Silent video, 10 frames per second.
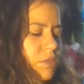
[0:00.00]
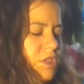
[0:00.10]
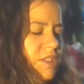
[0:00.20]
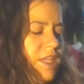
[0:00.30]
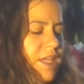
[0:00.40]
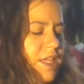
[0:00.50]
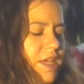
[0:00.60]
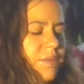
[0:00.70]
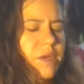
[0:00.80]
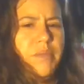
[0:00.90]
Most
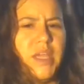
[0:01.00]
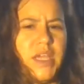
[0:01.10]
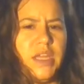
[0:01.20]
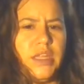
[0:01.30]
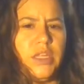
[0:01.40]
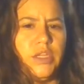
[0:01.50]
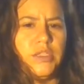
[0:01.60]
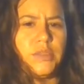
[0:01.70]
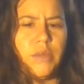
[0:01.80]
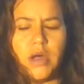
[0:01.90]
likely I'm going to make it a
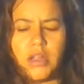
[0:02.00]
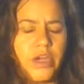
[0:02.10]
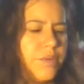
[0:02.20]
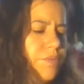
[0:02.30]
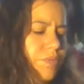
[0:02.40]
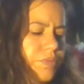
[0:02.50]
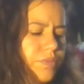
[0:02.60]
little smaller.